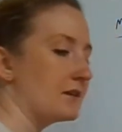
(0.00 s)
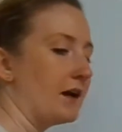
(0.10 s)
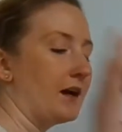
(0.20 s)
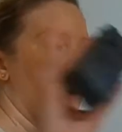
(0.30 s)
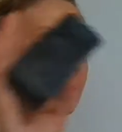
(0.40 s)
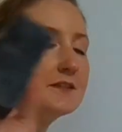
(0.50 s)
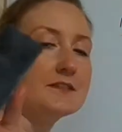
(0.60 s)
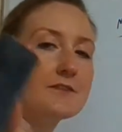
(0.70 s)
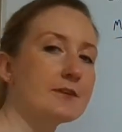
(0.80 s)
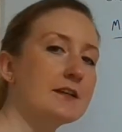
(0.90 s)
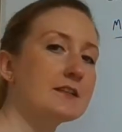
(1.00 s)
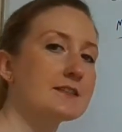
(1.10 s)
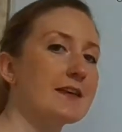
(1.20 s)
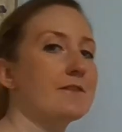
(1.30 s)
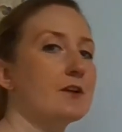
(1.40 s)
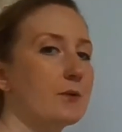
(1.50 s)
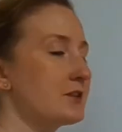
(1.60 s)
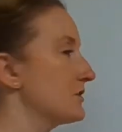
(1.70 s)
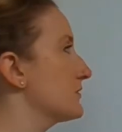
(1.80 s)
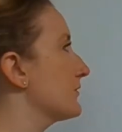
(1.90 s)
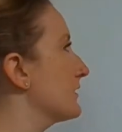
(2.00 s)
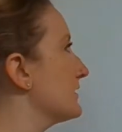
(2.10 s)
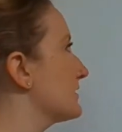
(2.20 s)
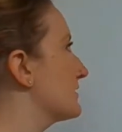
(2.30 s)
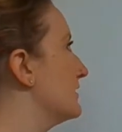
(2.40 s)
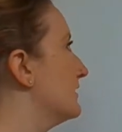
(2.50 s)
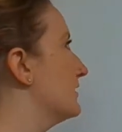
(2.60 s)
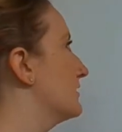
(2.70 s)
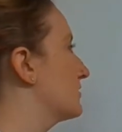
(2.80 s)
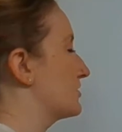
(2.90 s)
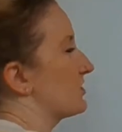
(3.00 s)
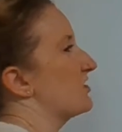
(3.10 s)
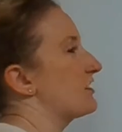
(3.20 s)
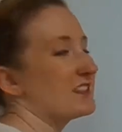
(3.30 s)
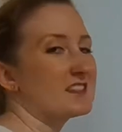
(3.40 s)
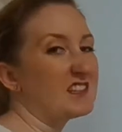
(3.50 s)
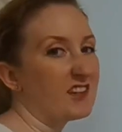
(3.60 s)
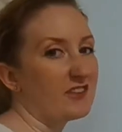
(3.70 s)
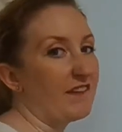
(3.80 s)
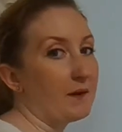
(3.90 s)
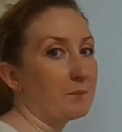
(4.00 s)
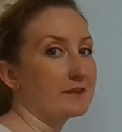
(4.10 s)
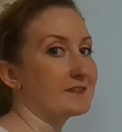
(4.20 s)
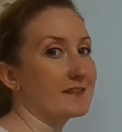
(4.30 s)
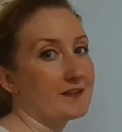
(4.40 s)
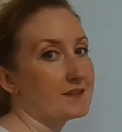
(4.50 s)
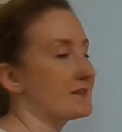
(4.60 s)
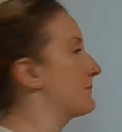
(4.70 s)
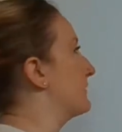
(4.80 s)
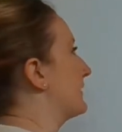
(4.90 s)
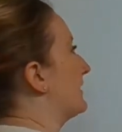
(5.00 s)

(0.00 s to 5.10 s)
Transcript: a different set of equations for this, just so you can see different numbers instead of the same thing